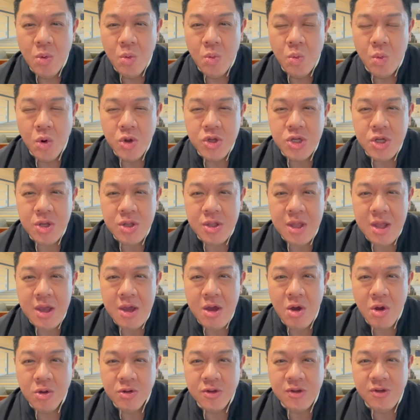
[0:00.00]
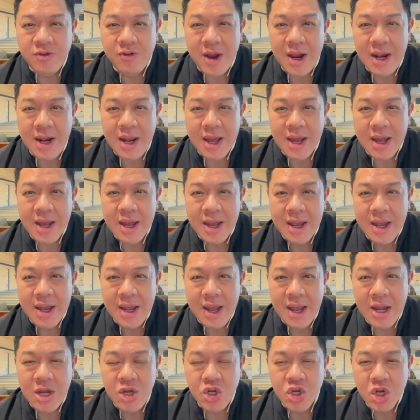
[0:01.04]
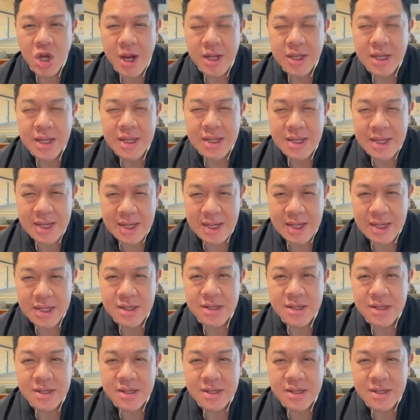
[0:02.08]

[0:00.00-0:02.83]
What do you think Australia and China need?